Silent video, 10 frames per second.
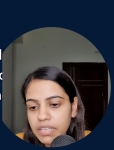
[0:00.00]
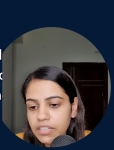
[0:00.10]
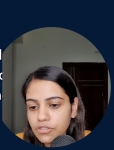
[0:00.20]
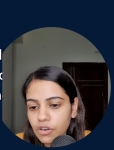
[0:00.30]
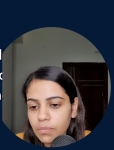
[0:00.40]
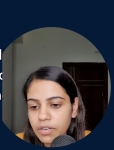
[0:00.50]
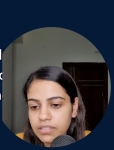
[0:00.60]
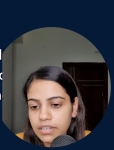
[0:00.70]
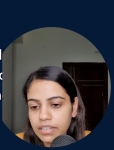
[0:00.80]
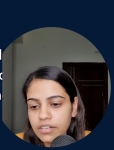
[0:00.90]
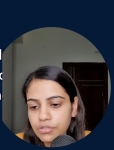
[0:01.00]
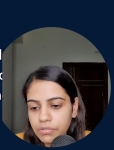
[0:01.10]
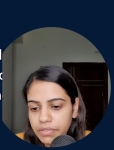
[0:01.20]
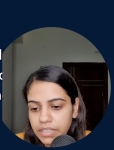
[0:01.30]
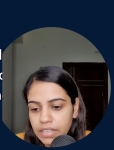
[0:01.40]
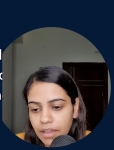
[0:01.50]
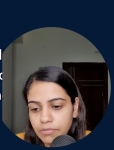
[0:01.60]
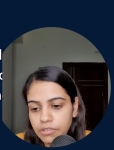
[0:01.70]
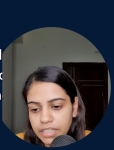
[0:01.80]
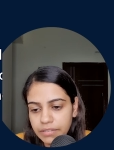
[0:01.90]
B is not present here, so we
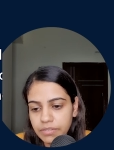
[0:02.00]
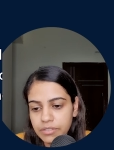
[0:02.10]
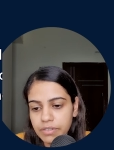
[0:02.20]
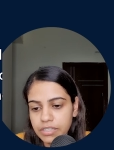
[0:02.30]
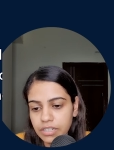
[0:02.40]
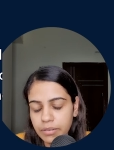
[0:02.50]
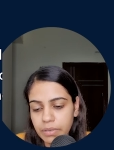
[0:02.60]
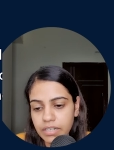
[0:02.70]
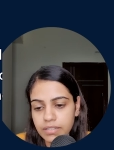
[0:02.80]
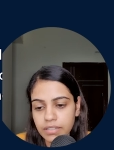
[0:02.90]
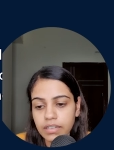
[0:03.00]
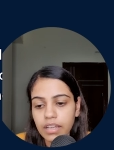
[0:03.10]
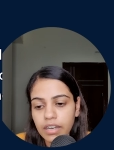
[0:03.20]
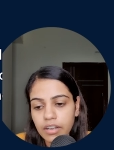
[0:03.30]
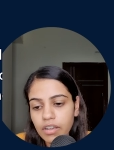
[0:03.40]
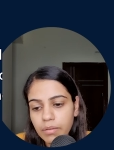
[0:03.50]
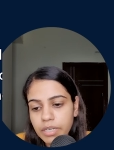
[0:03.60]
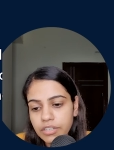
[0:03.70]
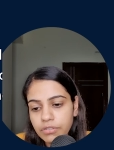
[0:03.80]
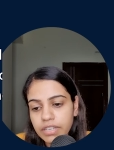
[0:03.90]
have to leave this function dependency. Now
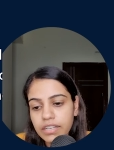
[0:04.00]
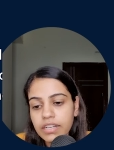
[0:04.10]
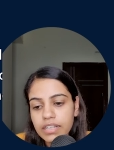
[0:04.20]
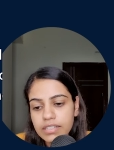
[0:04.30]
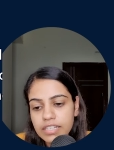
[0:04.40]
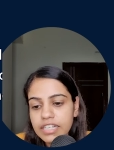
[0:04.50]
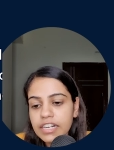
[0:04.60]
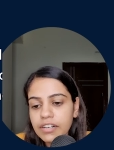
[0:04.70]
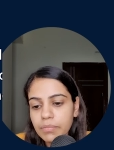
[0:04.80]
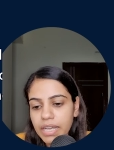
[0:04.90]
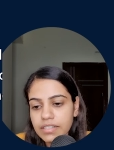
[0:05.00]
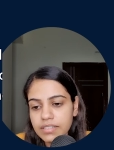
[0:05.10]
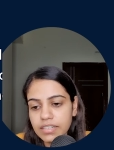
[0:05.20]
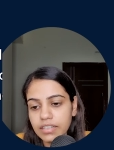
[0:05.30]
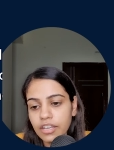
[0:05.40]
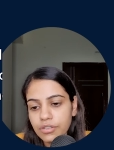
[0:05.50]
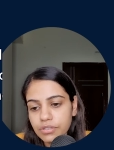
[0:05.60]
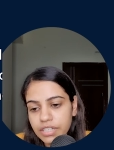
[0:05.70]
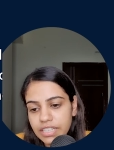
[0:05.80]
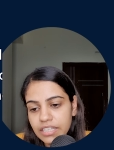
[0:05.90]
coming to where C determines D.
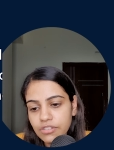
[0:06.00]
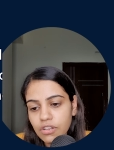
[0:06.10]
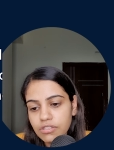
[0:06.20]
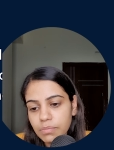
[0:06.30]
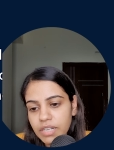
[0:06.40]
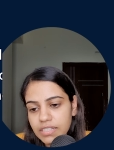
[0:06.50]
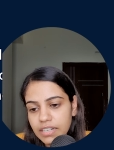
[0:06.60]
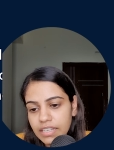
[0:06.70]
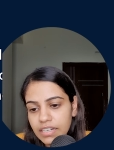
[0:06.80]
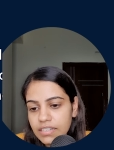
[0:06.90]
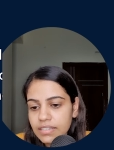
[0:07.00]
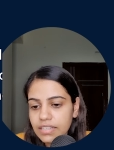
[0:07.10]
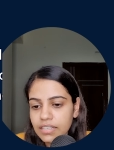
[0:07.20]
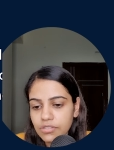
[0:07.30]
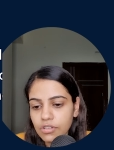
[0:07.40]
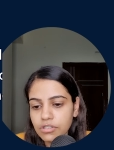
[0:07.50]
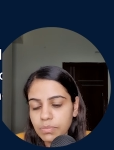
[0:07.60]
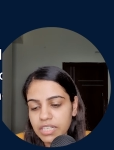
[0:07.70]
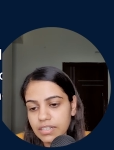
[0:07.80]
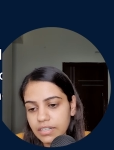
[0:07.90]
So D is also present here and C is also
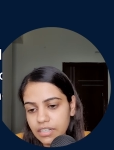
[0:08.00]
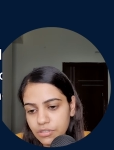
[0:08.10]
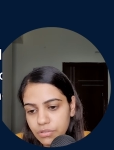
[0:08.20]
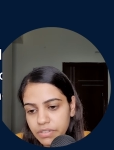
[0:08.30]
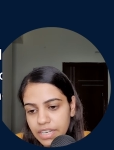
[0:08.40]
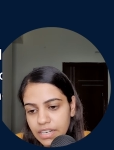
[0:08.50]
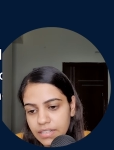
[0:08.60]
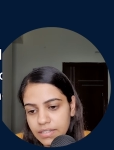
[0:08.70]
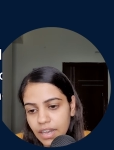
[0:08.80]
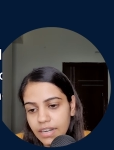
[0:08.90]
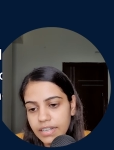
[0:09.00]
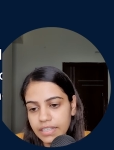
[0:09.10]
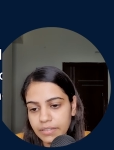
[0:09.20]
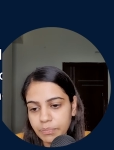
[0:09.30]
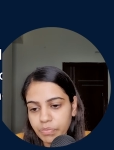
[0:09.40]
present here. So we can discard D.